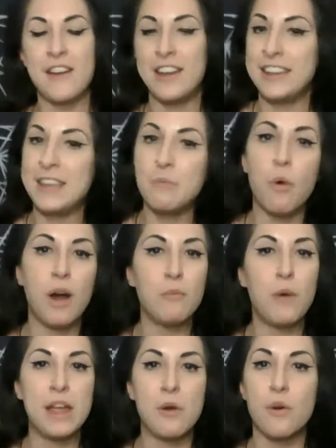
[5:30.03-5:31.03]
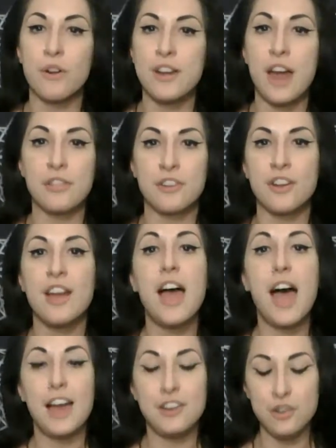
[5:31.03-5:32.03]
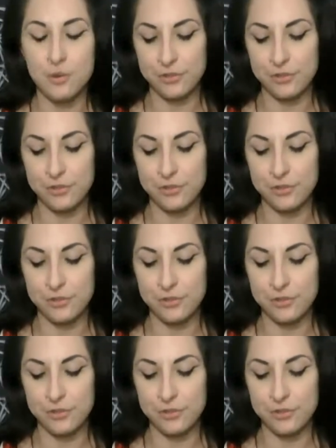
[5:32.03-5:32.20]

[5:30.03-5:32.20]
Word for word: And one way or another, a new